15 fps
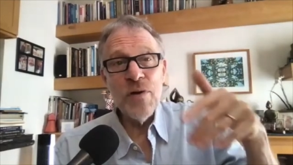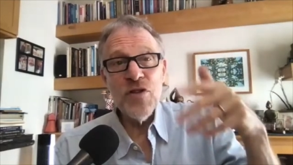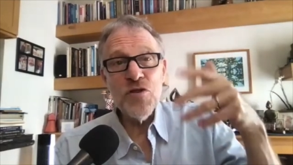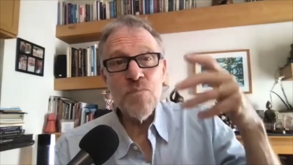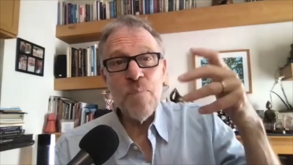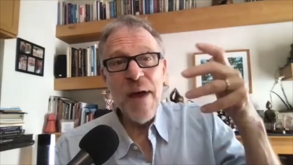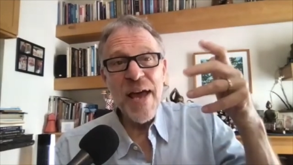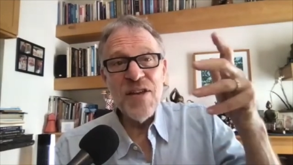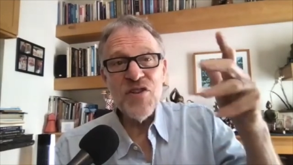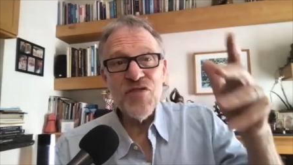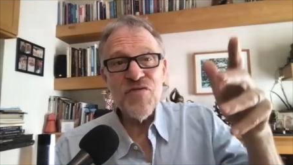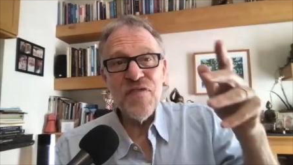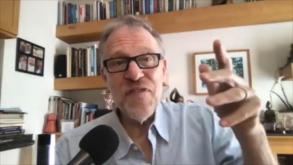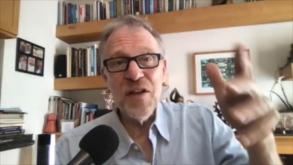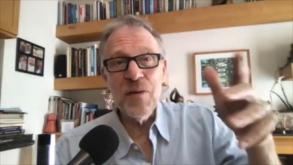space
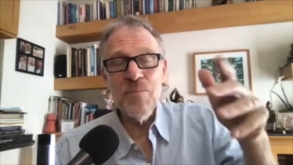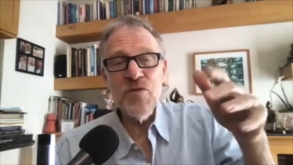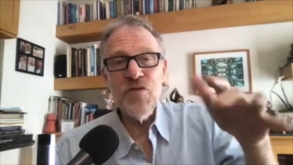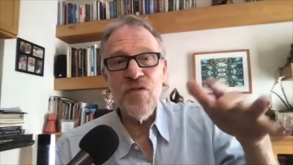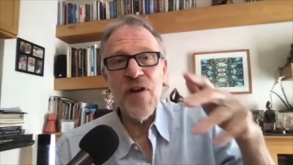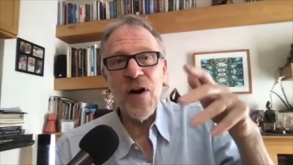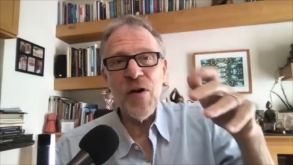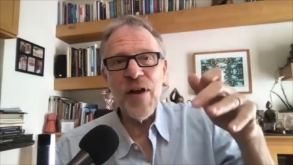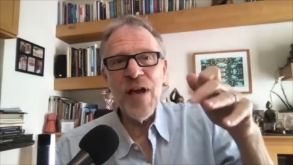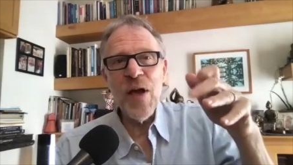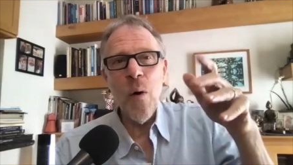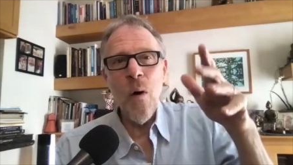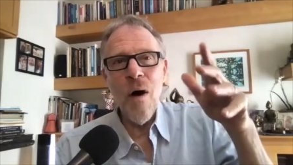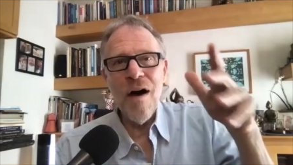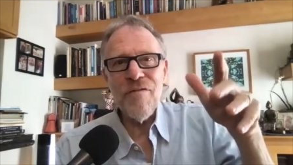films very
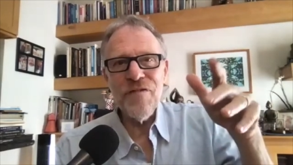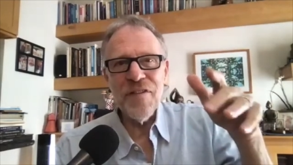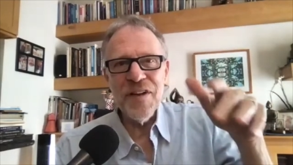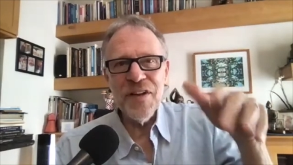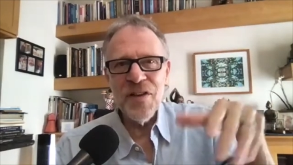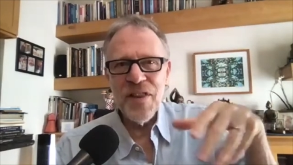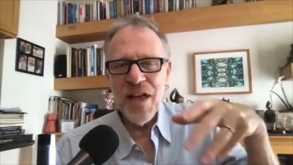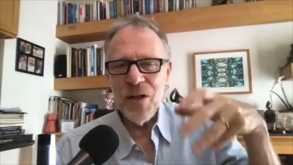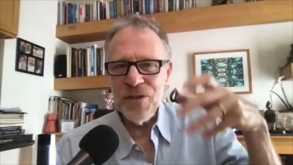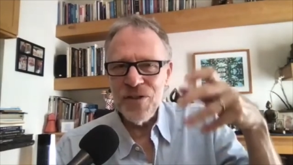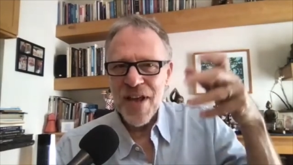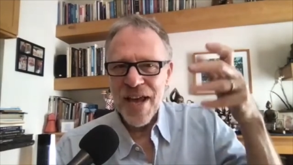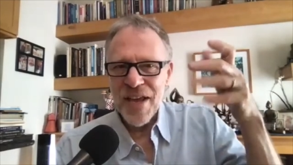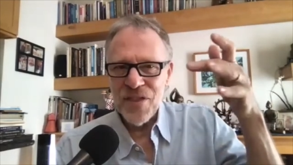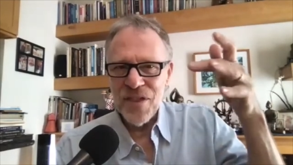often they'll
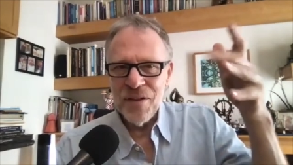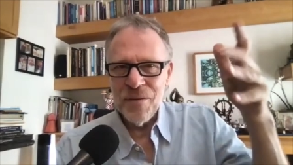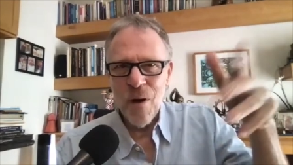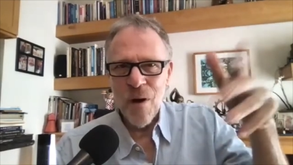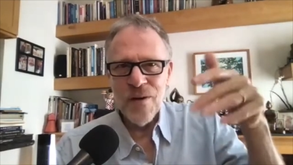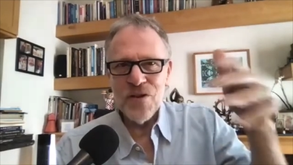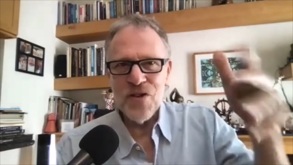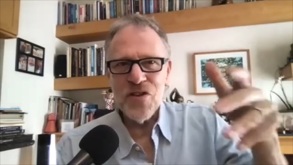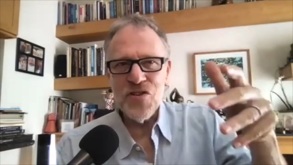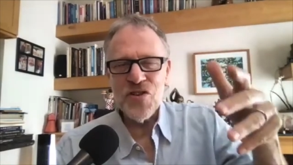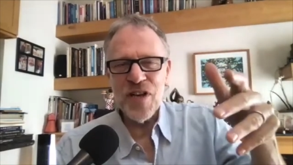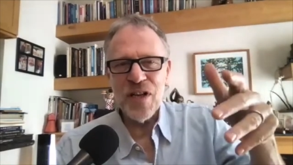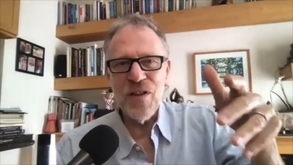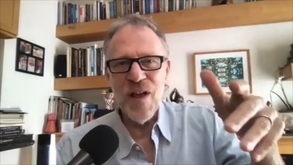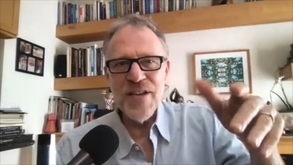take the
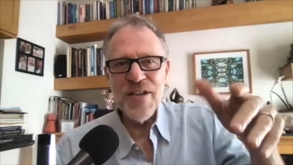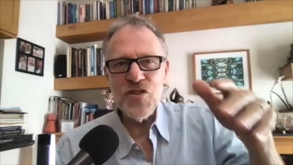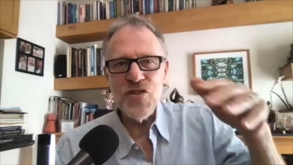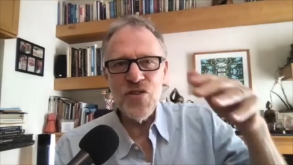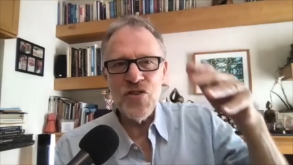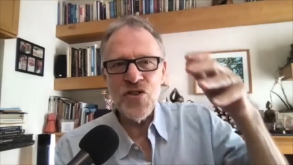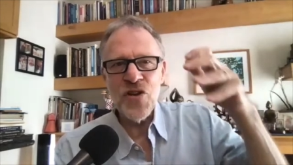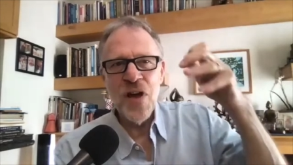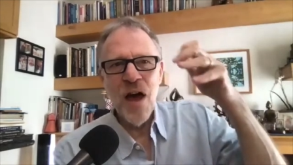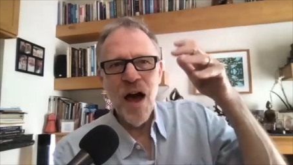artistic license